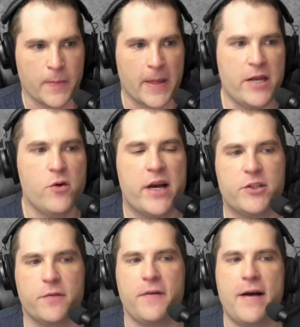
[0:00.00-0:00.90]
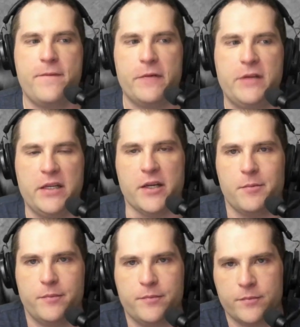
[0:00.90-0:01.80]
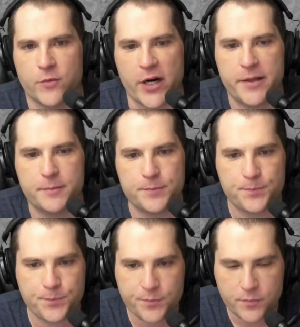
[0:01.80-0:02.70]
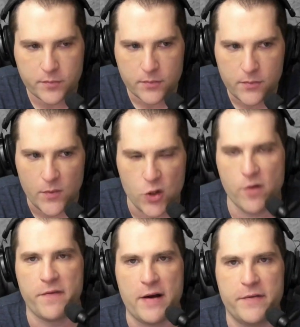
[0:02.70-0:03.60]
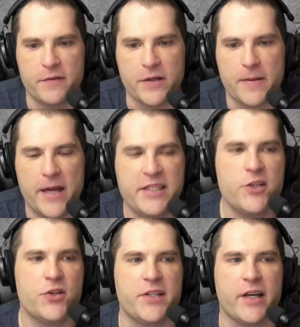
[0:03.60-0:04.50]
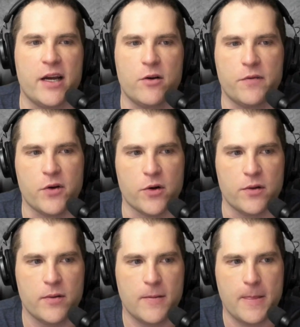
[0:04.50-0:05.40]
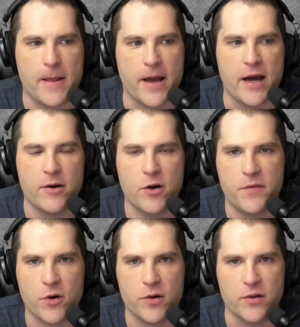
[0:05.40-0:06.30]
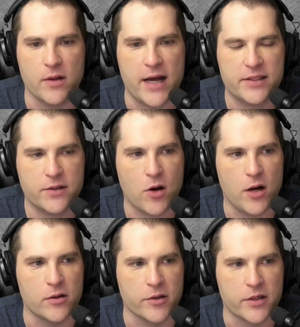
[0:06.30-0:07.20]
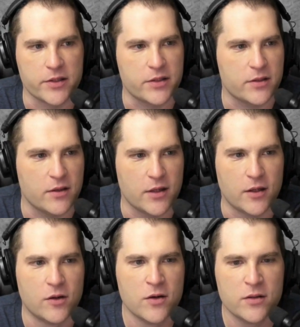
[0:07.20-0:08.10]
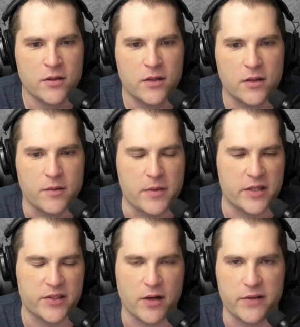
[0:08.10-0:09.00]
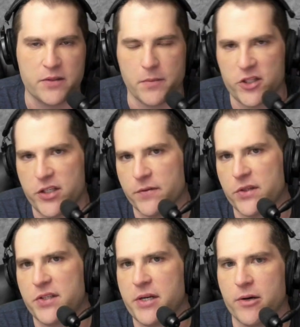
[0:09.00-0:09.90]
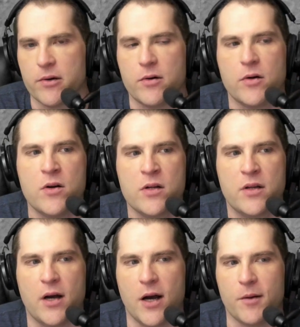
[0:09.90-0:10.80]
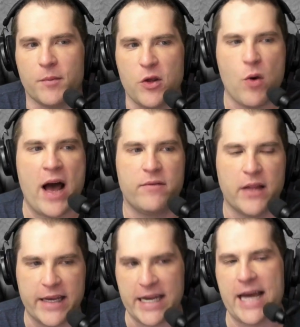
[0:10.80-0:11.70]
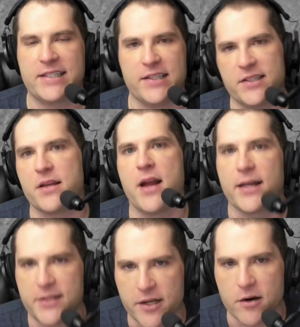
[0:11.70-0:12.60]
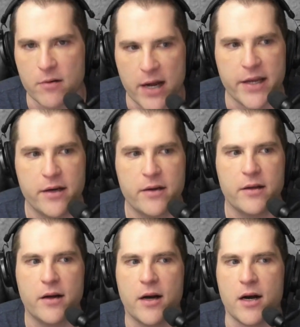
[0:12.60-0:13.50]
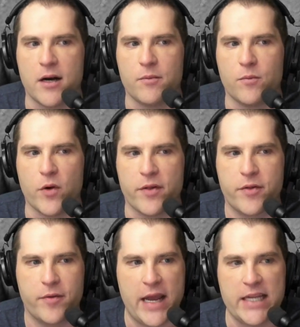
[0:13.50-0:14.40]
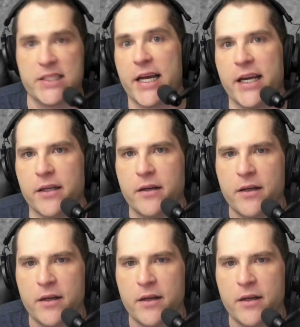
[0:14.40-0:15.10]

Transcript: And you guys are five fifty deep, right? You have 550. Yeah. That's interesting. I don't know if I you heard. Five. Yeah, I don't know if you heard the last caller because uh, I mean this is obviously a much different scenario um, you have like in essence the nuts here, right? Um, with ace ten.